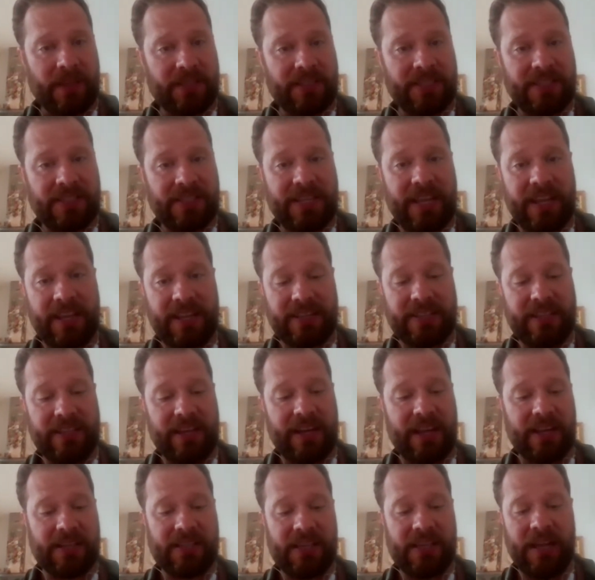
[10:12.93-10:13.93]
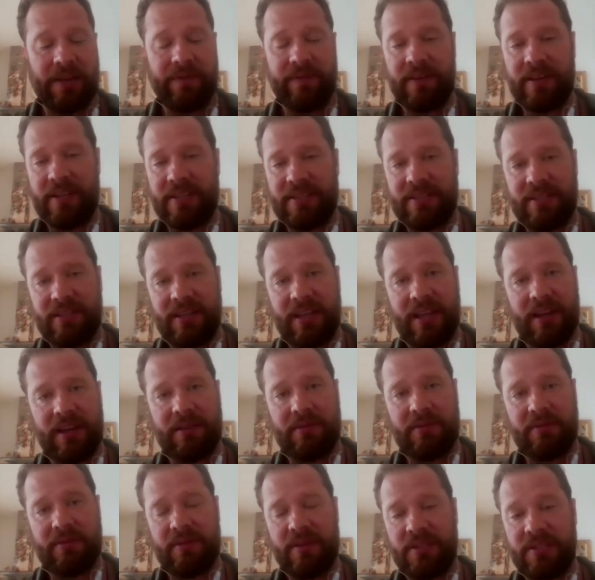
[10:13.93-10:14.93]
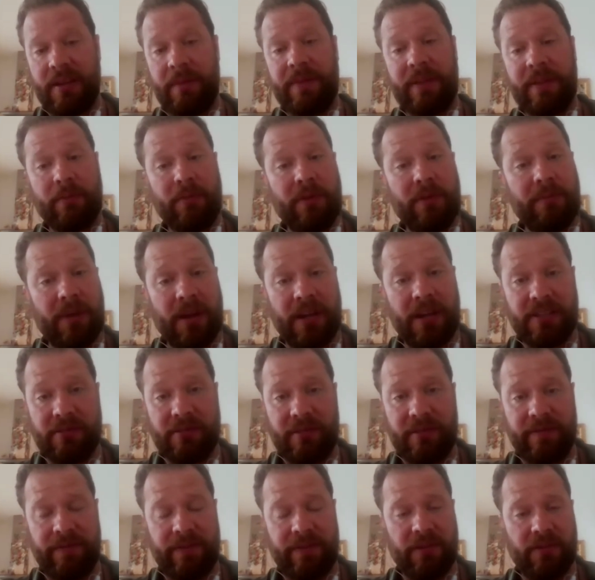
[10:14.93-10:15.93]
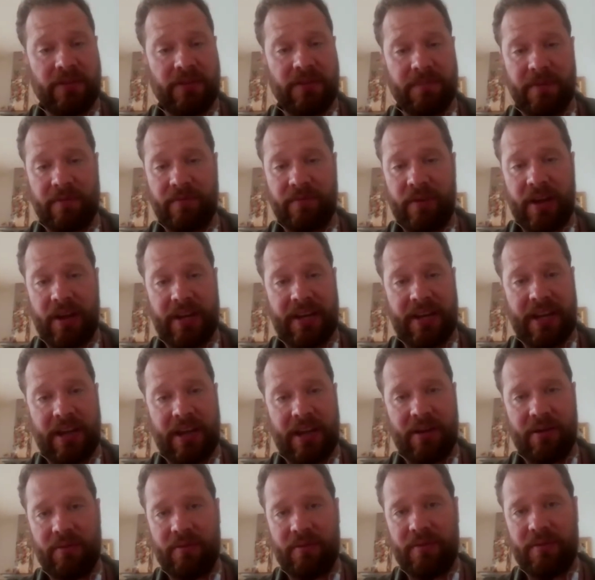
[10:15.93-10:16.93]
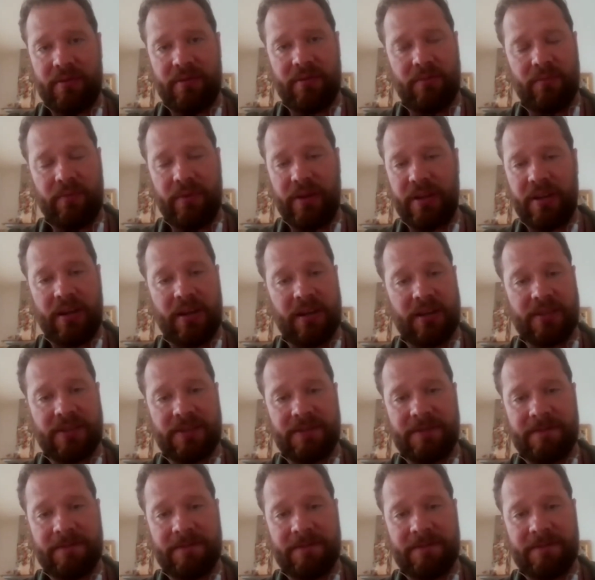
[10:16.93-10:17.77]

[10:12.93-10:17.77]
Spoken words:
To take it to the next level is, something we might do in the future, but right now we can't.